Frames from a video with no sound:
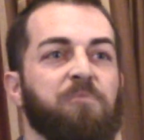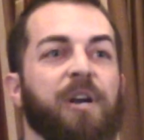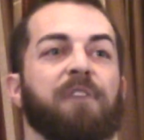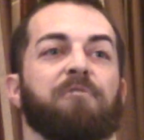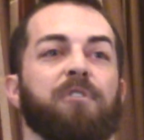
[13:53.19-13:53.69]

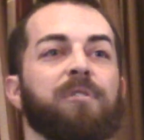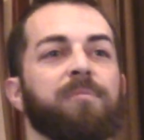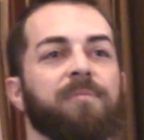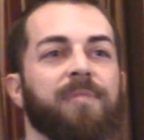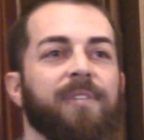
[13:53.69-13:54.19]
whatever
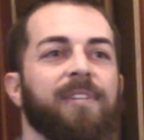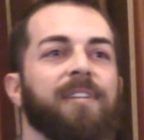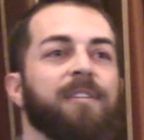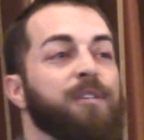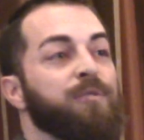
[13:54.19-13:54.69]

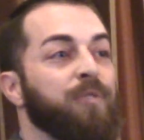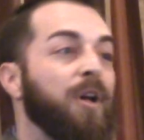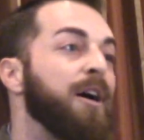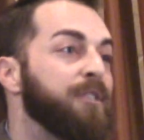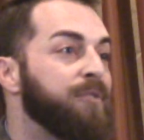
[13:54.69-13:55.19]
this
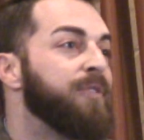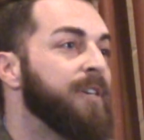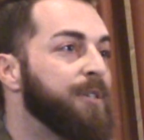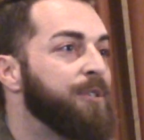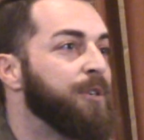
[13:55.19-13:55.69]
philosophy
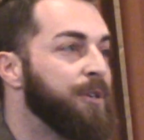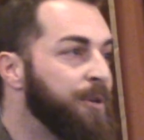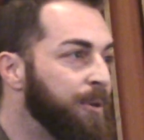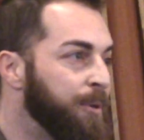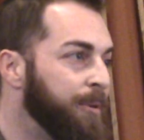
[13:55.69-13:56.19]
is to
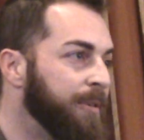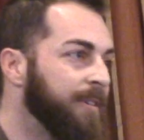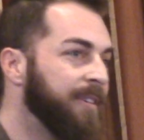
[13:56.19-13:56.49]
you